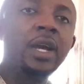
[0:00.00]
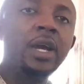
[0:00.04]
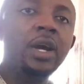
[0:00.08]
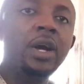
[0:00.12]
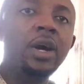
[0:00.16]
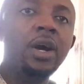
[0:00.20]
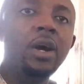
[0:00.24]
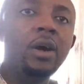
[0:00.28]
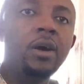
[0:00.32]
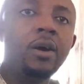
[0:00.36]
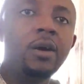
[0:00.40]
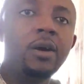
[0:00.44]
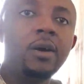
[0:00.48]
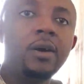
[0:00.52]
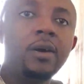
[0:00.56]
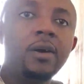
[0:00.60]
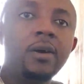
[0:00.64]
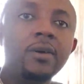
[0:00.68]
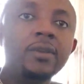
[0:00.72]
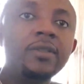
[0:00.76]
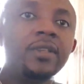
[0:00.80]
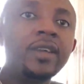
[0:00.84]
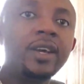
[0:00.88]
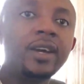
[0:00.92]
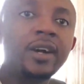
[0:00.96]

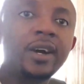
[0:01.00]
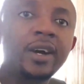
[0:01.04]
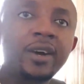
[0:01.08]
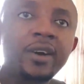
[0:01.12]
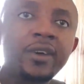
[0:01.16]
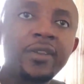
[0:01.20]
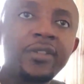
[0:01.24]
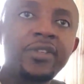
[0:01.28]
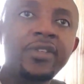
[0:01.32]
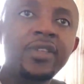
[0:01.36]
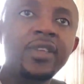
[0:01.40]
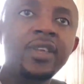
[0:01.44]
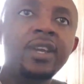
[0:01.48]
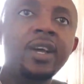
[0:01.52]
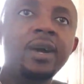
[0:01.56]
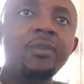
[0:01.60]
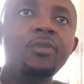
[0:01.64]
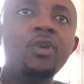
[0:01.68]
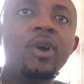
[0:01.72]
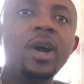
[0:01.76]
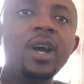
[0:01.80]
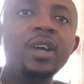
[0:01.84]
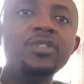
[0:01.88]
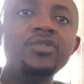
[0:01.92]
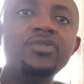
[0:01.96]
the healthy
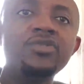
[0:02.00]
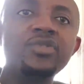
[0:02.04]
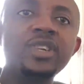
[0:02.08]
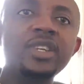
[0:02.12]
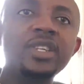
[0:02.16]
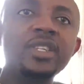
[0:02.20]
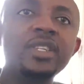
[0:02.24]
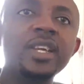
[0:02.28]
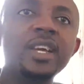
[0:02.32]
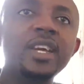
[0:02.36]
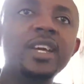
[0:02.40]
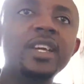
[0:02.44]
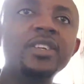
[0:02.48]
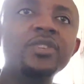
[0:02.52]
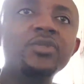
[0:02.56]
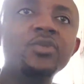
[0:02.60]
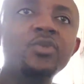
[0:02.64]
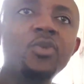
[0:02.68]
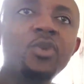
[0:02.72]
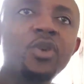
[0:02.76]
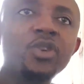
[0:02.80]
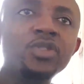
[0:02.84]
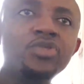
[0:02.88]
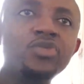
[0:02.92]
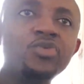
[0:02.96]
carbohydrate, and
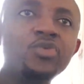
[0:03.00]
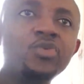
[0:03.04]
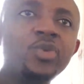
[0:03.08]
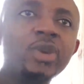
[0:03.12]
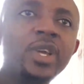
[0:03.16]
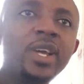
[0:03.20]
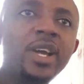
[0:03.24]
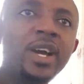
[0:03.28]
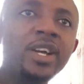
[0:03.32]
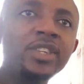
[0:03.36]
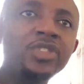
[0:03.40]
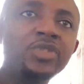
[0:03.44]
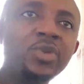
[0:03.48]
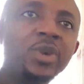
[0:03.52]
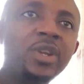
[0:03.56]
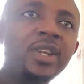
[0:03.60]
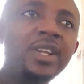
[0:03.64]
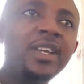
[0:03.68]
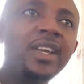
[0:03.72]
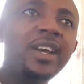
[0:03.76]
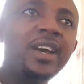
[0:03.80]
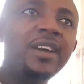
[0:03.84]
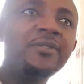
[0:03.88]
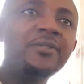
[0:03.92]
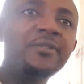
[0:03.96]
what we
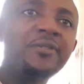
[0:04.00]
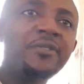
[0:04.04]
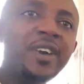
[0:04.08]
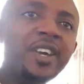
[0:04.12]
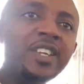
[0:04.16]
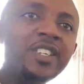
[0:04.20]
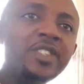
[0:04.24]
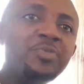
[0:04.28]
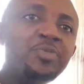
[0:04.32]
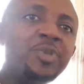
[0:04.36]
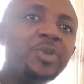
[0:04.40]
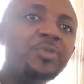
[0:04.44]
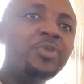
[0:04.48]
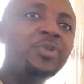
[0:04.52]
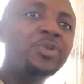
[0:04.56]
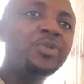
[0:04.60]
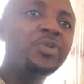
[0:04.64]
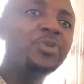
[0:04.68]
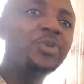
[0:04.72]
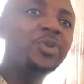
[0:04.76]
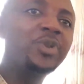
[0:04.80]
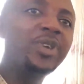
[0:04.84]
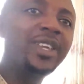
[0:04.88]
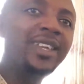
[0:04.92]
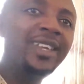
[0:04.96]
actually advise people
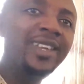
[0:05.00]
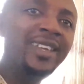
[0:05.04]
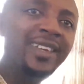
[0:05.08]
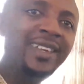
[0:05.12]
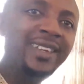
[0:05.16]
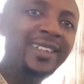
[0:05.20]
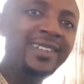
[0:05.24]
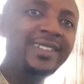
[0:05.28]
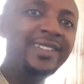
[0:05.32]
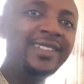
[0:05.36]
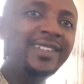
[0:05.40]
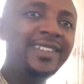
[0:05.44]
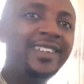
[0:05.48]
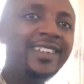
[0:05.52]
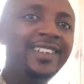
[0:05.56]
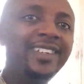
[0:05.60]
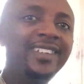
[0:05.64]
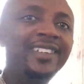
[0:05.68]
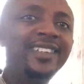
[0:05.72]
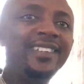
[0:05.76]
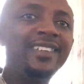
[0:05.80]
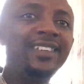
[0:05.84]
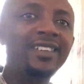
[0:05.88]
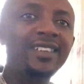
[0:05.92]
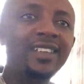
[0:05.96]
to eat
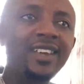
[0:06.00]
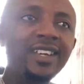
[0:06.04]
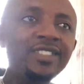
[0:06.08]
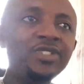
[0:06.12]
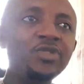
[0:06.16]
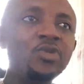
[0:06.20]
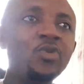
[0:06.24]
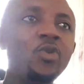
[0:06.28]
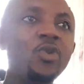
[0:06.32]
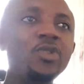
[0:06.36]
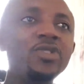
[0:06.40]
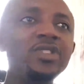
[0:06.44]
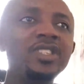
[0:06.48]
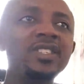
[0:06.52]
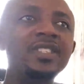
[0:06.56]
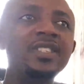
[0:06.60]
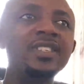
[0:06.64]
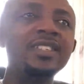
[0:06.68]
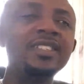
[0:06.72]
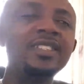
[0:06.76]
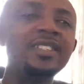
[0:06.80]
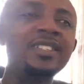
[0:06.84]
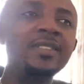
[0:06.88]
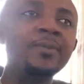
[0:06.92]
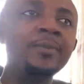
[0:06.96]
in large
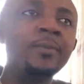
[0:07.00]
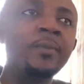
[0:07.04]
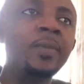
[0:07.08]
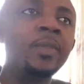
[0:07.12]
quantities.